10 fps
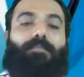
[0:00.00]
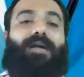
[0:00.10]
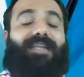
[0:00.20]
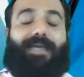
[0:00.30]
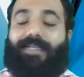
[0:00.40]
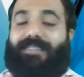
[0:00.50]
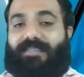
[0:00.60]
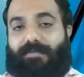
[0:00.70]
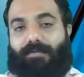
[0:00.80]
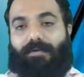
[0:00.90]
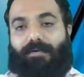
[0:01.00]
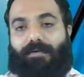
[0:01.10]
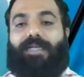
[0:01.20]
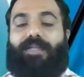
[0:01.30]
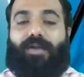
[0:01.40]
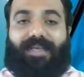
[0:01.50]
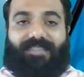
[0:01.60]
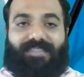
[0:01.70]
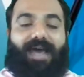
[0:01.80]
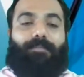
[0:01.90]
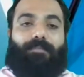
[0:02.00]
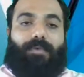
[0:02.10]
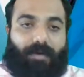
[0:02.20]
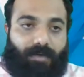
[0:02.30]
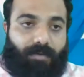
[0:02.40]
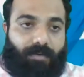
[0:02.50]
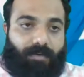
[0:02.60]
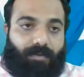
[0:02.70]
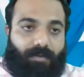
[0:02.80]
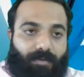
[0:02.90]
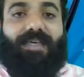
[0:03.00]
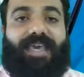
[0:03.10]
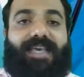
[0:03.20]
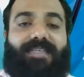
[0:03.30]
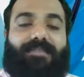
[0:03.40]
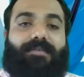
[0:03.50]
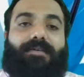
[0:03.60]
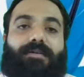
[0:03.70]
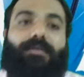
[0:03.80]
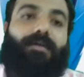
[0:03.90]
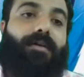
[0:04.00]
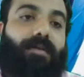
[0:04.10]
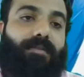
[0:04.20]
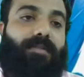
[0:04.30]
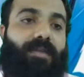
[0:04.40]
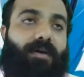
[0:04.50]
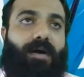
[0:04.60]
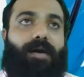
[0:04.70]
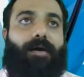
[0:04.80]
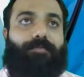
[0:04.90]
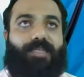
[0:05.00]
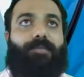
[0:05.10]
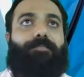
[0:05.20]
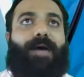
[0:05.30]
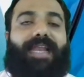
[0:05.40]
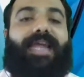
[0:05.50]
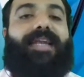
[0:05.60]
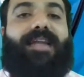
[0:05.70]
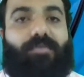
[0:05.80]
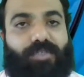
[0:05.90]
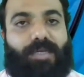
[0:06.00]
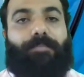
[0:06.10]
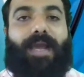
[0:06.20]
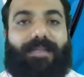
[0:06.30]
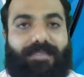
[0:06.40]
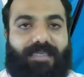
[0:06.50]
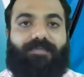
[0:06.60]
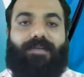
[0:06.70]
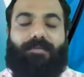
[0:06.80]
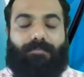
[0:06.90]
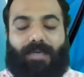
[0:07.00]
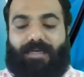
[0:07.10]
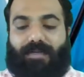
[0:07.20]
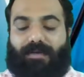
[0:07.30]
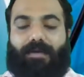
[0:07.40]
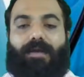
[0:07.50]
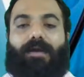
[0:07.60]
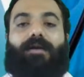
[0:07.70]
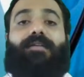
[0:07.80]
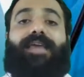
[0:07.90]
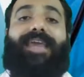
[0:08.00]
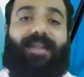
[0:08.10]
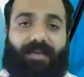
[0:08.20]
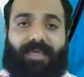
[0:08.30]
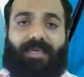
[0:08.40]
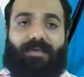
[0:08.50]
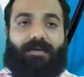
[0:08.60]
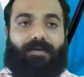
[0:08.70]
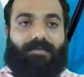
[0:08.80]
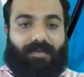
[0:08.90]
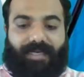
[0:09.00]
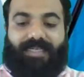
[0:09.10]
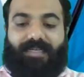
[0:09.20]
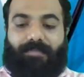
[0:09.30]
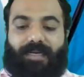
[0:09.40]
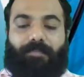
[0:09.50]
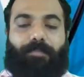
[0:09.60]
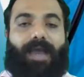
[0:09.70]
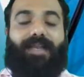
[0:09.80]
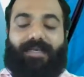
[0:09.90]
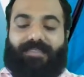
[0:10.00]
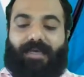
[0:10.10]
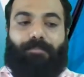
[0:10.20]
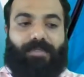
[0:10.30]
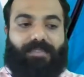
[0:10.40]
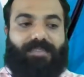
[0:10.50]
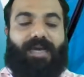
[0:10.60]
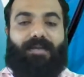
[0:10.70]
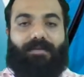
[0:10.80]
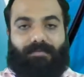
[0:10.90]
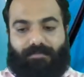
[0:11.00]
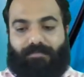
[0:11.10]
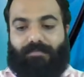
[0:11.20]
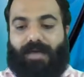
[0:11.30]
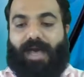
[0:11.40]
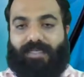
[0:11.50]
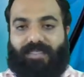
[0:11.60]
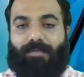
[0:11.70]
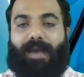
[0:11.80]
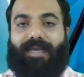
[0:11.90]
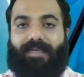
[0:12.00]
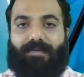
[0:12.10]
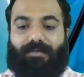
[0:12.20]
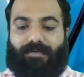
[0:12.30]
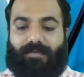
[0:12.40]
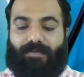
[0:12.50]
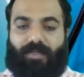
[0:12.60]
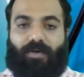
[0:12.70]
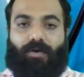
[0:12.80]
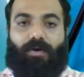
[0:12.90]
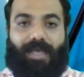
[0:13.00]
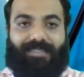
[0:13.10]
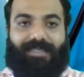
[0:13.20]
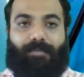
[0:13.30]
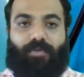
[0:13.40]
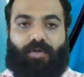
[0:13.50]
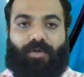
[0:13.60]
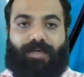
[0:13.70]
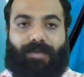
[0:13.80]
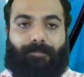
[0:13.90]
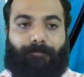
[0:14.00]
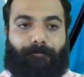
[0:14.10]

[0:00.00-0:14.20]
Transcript: But in your exam, most of the case, the upstream pile and downstream pile is given. But rarely, intermediate pile examples are asked by the exam authority.